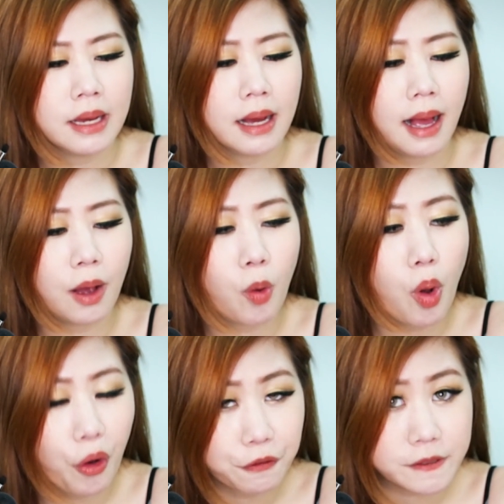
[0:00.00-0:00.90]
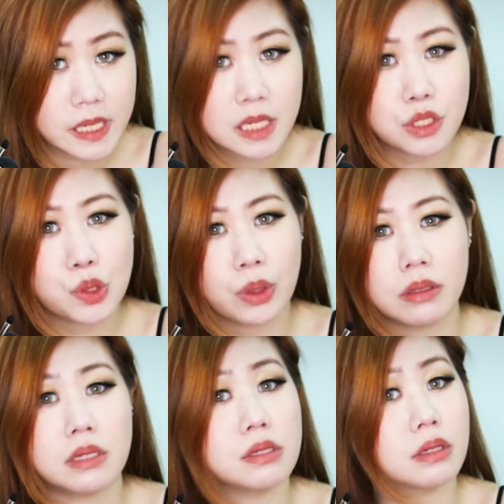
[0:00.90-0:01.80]
how often do I
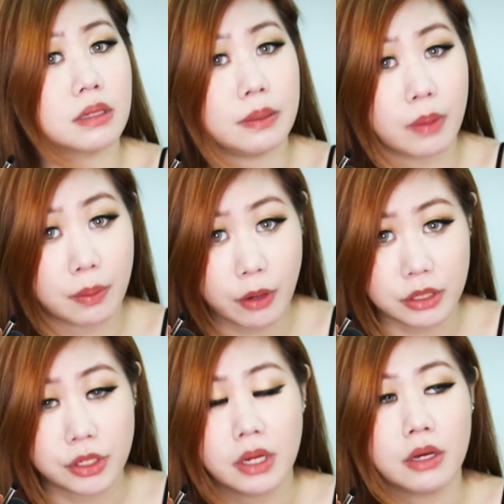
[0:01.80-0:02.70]
need to clean my brush?